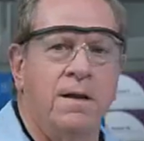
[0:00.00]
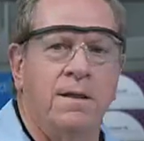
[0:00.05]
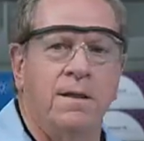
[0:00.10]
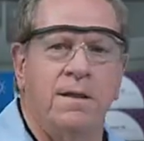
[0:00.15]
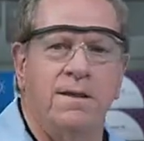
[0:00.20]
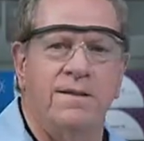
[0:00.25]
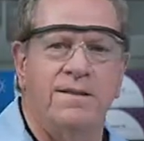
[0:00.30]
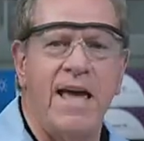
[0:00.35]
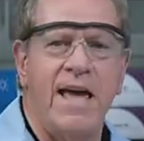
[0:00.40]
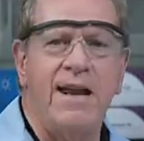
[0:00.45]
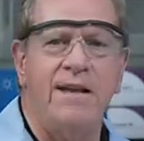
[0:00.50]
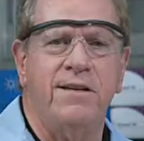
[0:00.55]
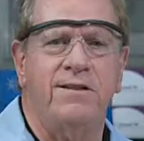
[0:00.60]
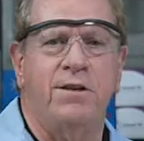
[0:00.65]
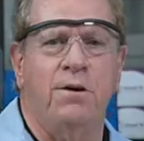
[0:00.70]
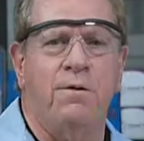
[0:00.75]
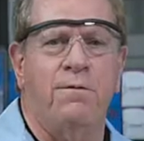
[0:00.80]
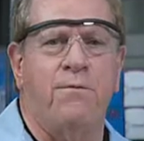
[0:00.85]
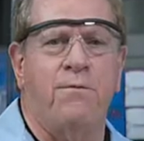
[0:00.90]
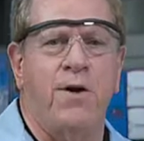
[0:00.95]
The stainless
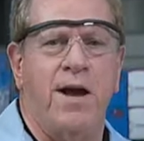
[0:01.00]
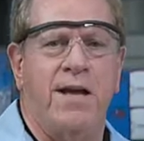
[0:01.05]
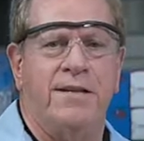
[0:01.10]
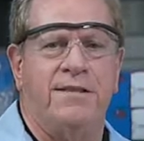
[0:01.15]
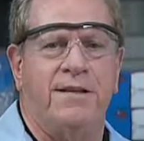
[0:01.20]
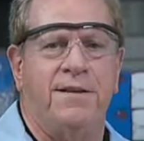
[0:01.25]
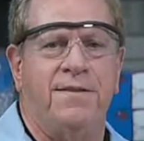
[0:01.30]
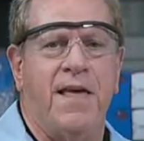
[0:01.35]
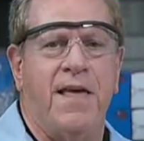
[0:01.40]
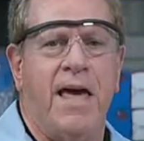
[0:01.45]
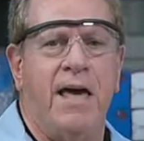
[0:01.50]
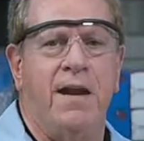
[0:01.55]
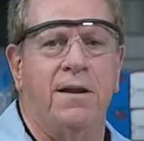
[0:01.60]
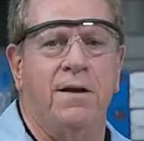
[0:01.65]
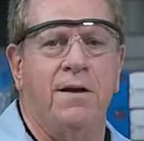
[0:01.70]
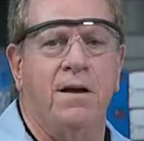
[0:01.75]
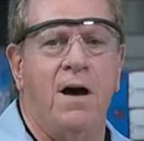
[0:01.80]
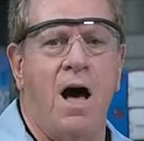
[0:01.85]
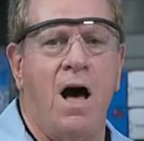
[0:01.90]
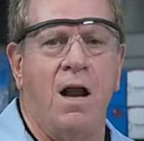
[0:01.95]
steel frits at the head of the
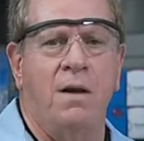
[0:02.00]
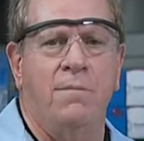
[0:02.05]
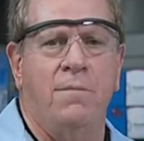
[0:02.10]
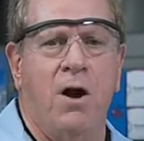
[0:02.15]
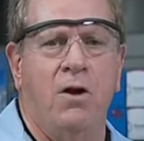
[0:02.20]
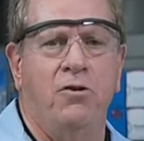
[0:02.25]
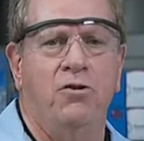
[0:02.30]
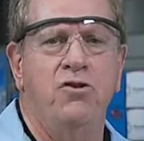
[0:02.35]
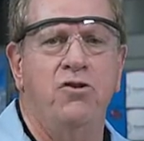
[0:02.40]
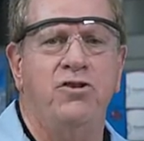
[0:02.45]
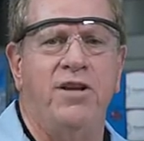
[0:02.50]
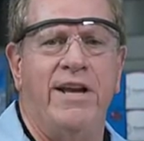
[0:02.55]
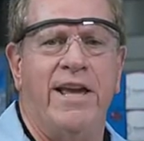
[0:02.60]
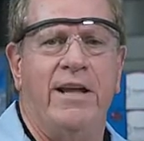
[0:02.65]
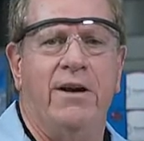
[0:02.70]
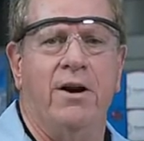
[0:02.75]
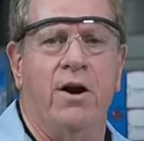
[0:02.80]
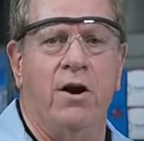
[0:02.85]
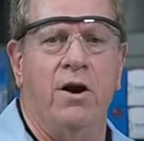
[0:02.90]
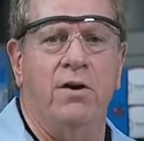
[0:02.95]
column are usually
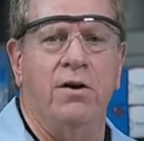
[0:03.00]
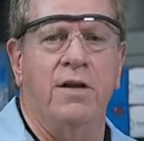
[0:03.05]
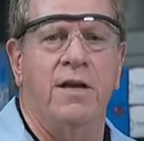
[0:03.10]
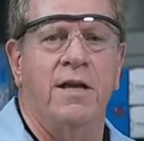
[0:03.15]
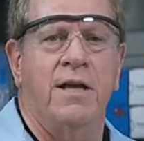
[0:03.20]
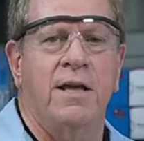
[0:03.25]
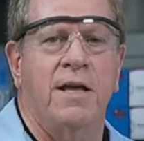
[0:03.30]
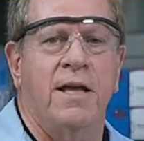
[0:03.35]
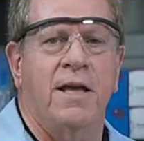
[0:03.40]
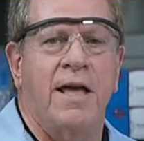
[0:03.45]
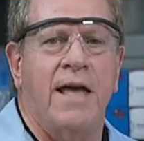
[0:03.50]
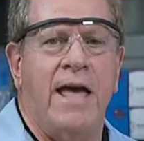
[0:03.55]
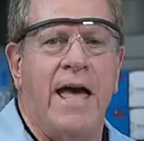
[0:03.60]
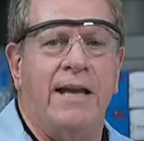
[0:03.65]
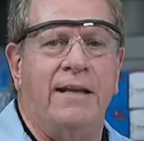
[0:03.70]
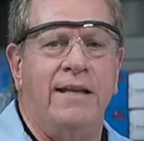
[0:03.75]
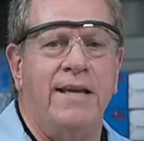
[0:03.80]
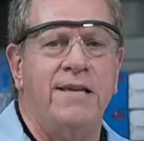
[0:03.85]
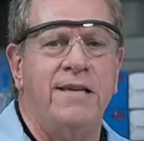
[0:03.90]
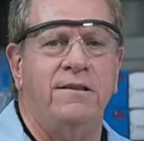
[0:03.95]
inert,
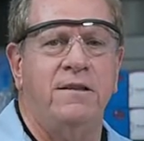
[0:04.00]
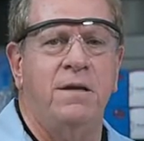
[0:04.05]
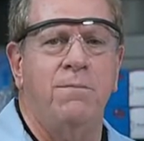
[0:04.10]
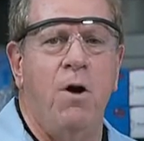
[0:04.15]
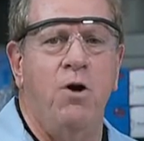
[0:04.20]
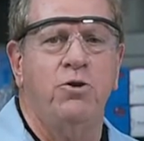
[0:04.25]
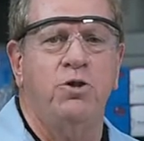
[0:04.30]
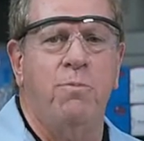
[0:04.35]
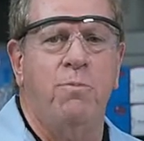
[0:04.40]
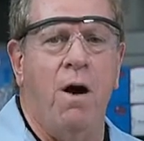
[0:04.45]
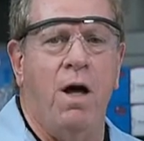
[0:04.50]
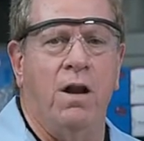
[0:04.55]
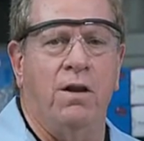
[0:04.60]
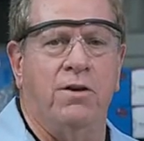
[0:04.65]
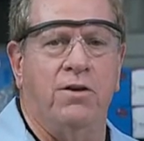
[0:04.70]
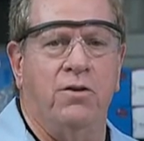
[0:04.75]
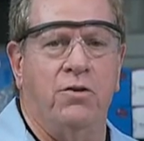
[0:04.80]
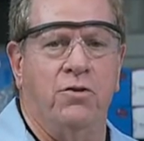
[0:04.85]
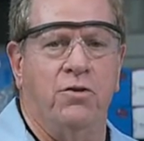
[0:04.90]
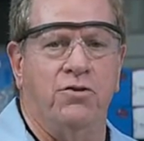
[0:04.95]
at least to most
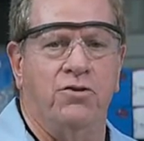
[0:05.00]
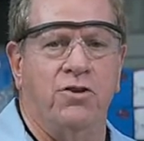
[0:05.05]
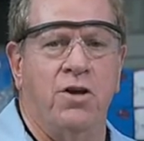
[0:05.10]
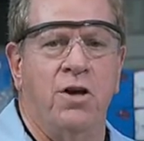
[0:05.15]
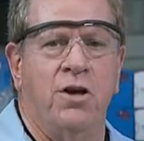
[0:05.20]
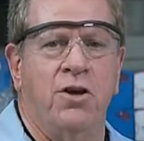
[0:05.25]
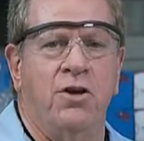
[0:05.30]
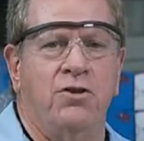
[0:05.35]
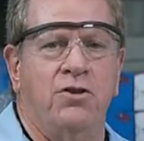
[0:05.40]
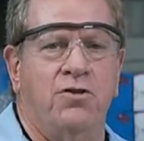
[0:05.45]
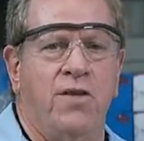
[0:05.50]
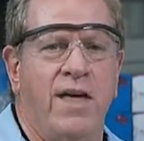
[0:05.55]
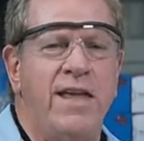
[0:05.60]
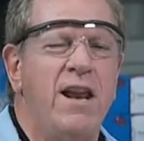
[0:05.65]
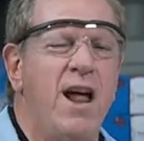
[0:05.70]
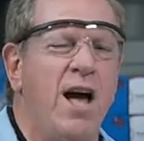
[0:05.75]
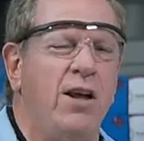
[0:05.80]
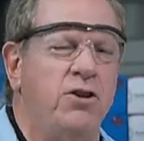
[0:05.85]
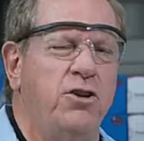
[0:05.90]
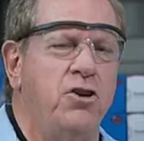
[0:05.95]
molecules, so they do
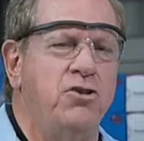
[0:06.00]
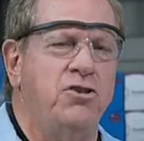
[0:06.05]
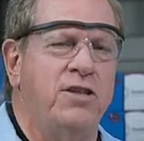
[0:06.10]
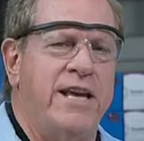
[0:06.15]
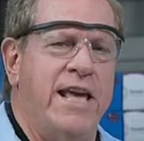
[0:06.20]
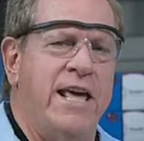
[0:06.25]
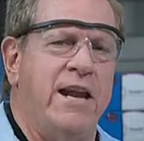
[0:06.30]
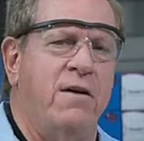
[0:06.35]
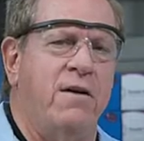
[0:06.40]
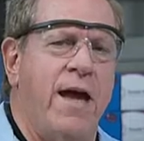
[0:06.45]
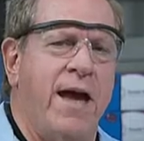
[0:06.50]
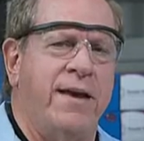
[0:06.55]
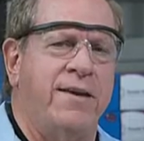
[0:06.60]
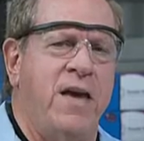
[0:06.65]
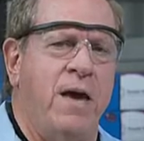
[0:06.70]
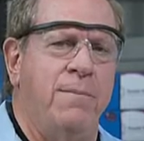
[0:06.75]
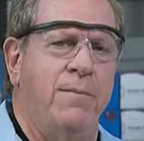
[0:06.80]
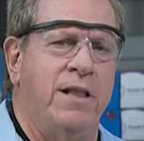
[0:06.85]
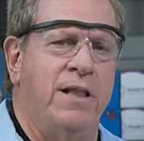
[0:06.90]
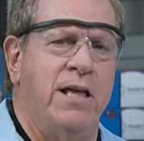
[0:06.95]
not usually interact
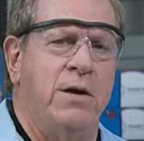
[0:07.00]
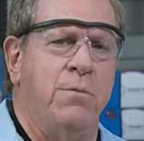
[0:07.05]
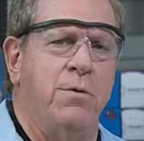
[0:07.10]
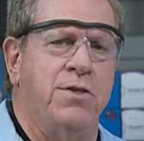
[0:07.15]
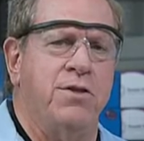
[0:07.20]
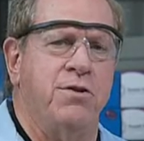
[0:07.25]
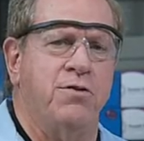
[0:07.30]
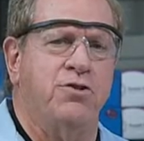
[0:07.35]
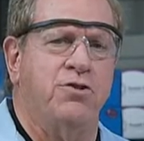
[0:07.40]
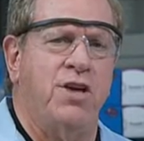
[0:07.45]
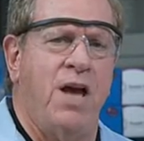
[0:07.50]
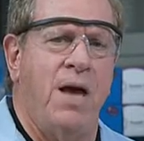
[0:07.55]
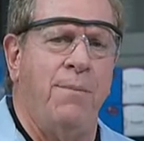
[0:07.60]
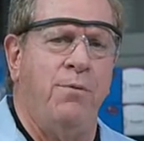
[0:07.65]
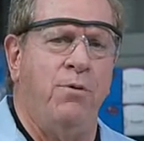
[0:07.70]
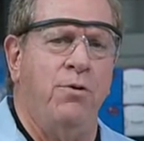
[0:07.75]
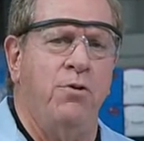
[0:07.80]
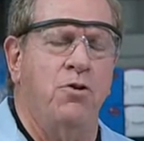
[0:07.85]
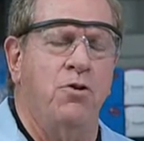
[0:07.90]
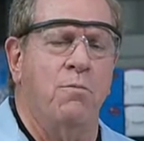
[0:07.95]
chemically with your
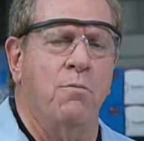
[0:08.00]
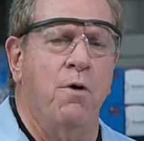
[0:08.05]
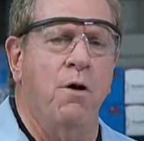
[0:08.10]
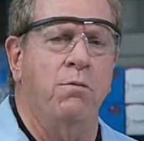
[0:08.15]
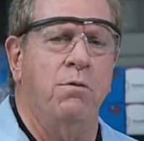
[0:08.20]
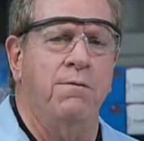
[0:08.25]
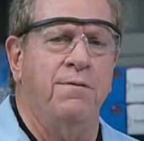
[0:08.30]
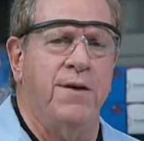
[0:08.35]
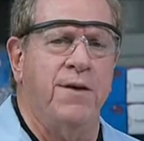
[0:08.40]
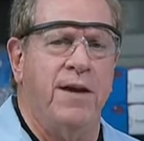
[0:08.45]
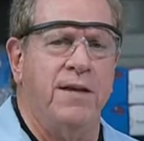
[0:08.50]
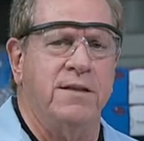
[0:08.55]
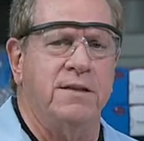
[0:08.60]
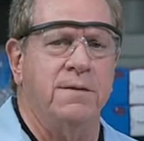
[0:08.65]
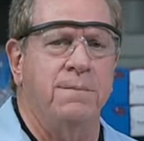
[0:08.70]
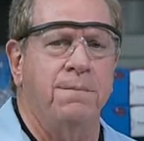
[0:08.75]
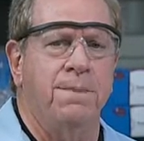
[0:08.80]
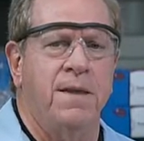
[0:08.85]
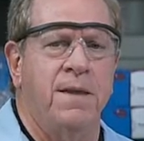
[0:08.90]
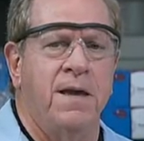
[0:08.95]
sample or your mobile phase.
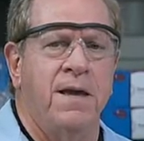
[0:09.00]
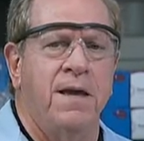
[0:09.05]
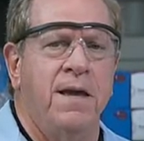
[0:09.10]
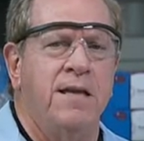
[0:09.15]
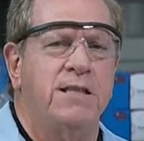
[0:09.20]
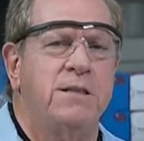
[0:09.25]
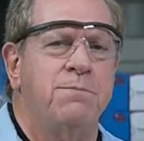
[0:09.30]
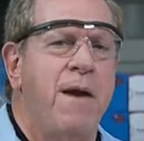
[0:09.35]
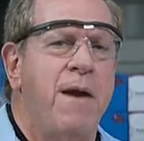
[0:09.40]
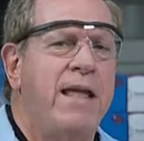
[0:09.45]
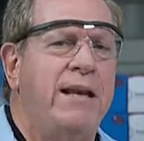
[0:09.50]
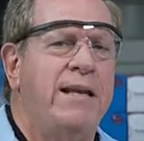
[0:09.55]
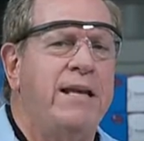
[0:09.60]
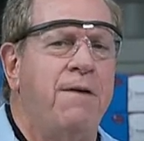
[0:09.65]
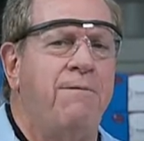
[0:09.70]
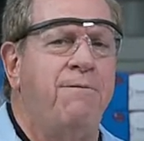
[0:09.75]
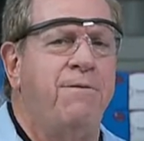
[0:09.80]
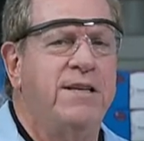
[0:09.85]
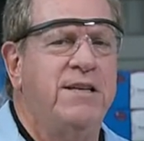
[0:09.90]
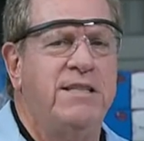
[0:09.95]
It's mainly a
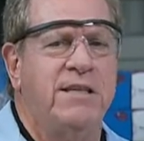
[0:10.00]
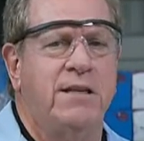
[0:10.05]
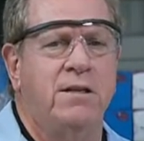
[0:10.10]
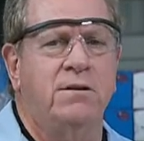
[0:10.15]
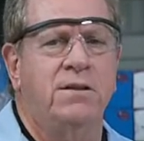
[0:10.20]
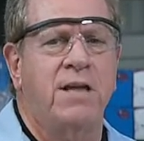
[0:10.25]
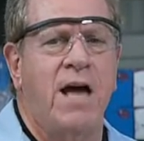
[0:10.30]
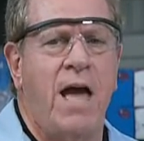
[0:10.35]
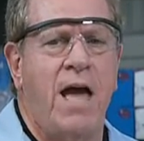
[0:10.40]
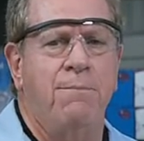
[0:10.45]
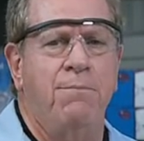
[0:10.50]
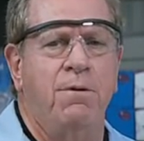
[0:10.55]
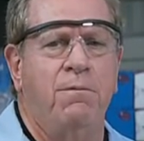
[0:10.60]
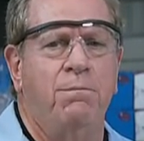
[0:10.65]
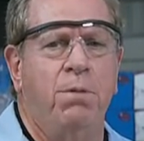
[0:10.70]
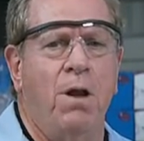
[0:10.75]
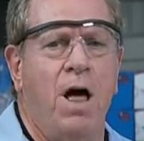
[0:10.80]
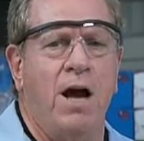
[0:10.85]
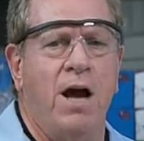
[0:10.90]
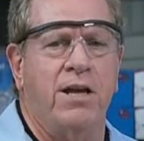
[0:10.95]
physical type of
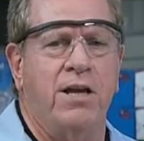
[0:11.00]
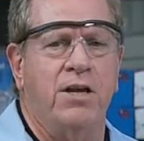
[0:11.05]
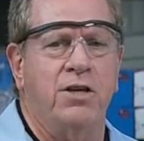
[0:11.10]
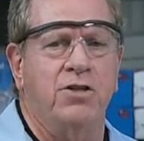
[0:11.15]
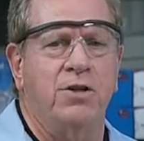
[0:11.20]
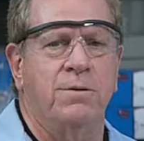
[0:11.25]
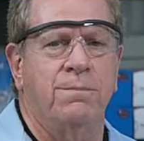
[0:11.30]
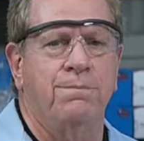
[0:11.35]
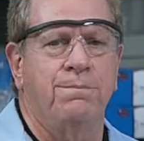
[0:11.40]
blockage.